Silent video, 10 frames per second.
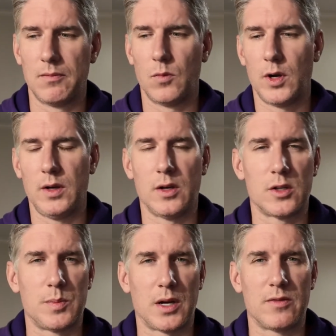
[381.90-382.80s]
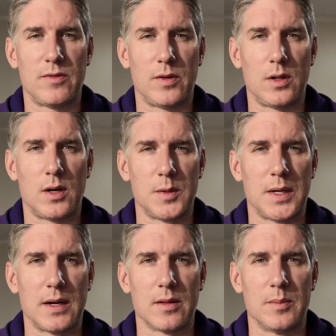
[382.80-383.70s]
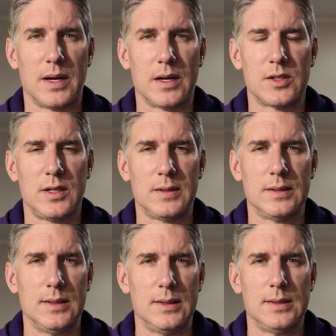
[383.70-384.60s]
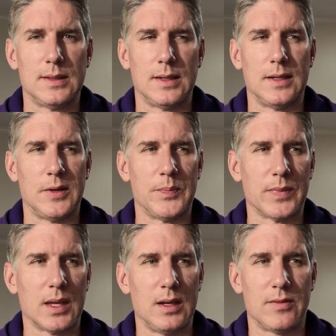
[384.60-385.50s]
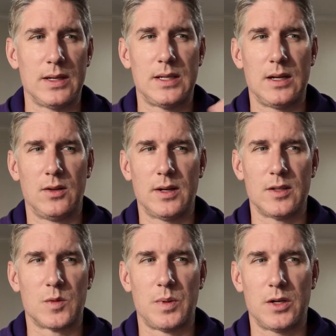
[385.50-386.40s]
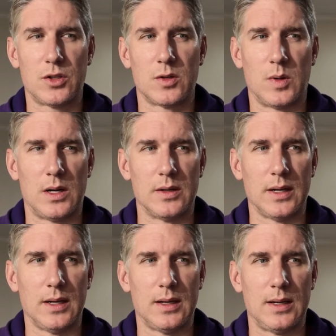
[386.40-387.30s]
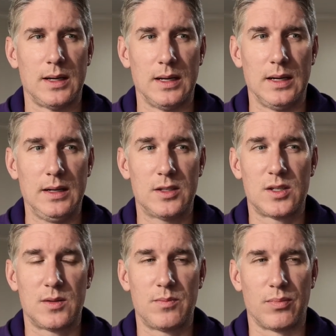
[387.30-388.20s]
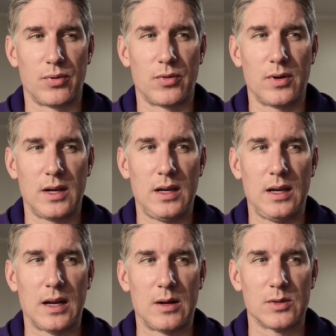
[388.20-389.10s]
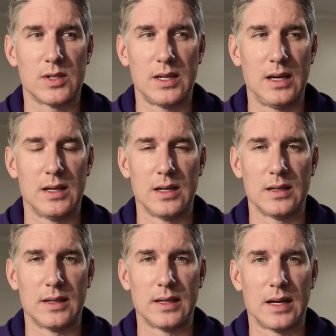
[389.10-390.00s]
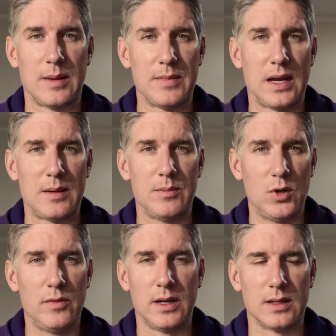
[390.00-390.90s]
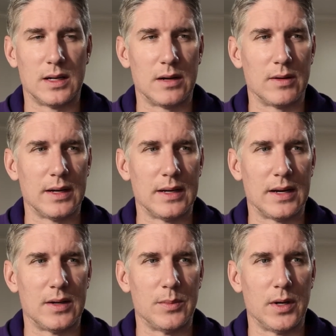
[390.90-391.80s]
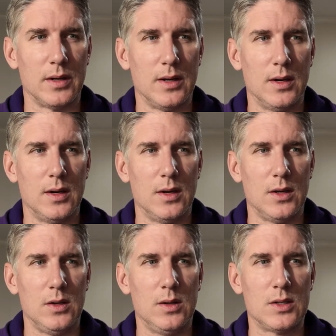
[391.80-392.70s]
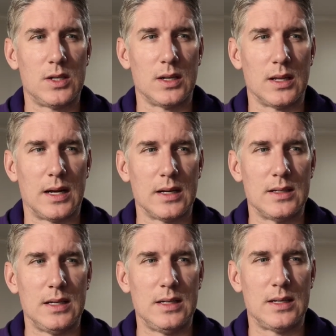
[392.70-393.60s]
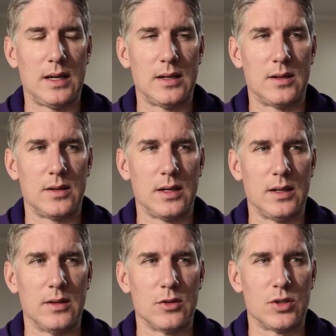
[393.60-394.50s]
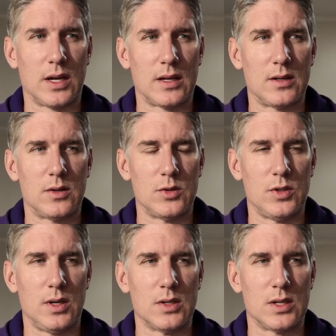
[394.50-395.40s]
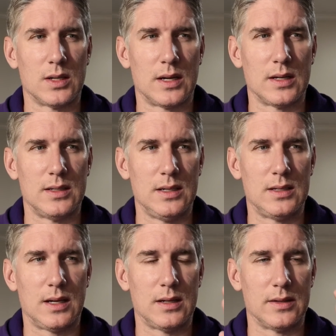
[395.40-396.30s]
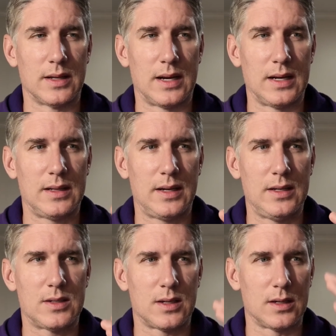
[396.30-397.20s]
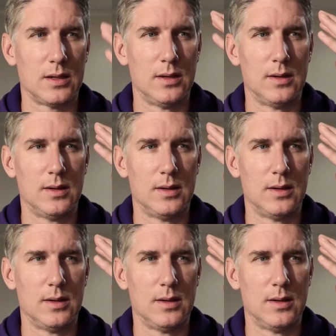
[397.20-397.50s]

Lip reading: what you'd expect full auto out of the box here. And if I take a look at this picture quality, it's pretty outstanding. Like, I'm not moving a lot right now, but you can see a lot of detail in the shadows. You can see a lot of detail in the highlights, like